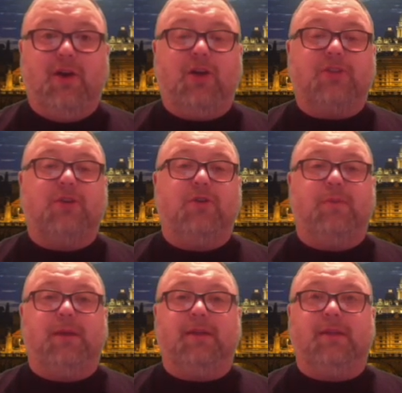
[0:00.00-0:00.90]
also
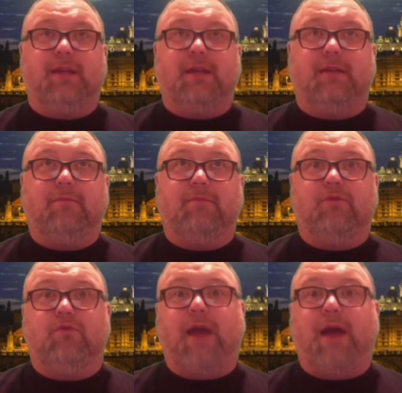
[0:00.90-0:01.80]
be the
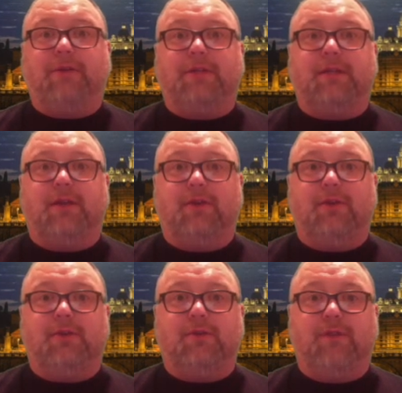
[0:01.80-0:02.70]
routes that they'll
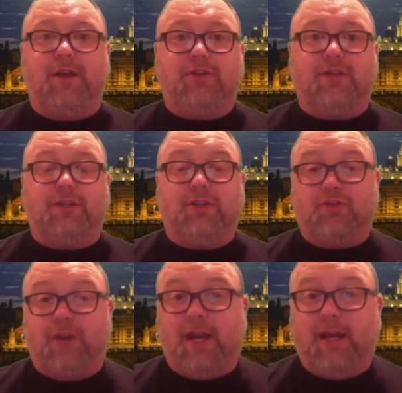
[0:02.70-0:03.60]
use eventually
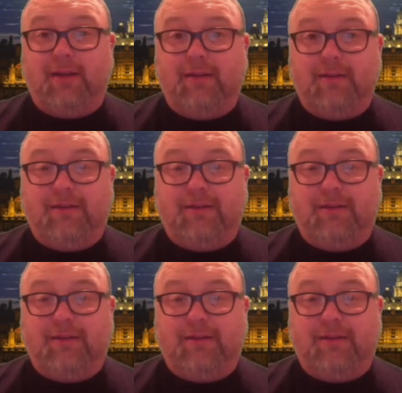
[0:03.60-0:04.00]
to